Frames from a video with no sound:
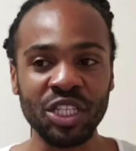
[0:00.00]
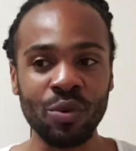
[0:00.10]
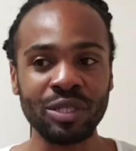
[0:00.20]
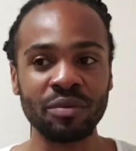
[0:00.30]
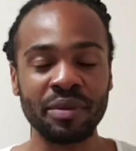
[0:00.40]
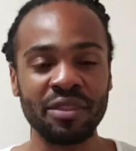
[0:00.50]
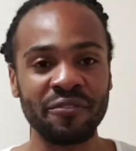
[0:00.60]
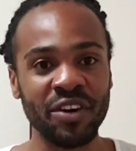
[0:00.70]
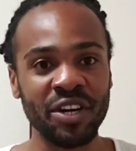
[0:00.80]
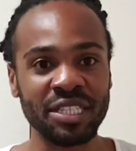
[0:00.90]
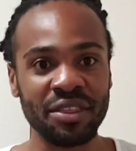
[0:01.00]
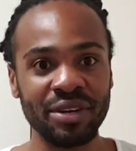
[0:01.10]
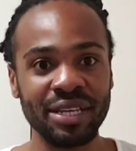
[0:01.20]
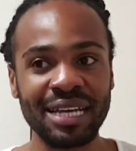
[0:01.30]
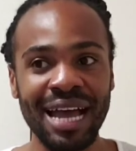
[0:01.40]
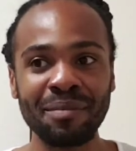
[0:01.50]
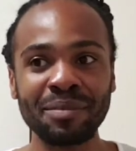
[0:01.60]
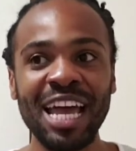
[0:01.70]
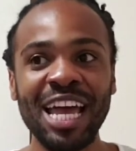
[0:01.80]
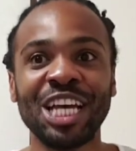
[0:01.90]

She went with me the first 3 times.